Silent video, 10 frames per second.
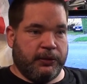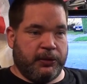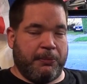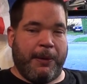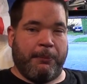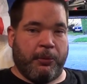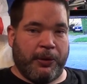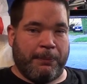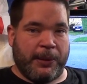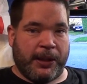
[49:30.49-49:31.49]
because mum
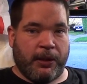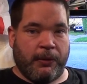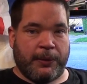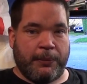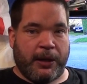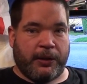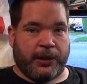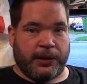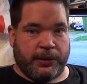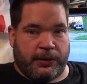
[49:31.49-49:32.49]
bought a big old
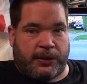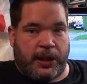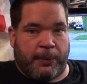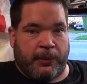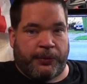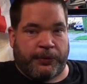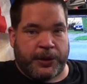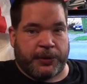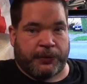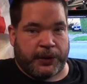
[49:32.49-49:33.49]
American double
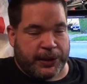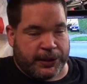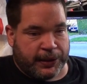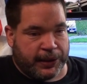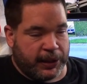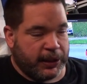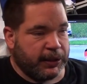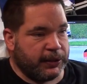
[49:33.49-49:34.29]
fridge freezer thing.